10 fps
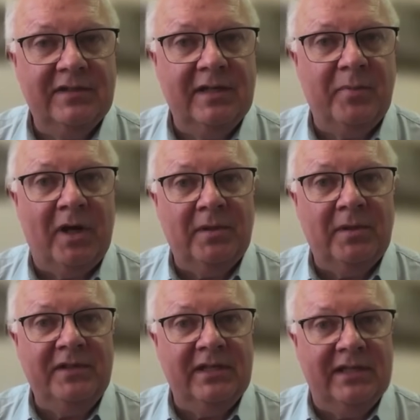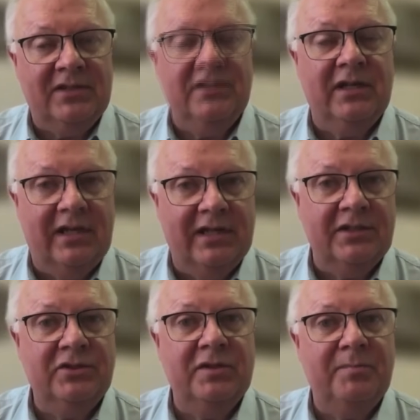The Department of International
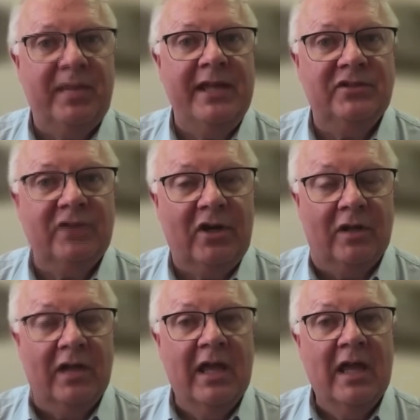Relations should play its role.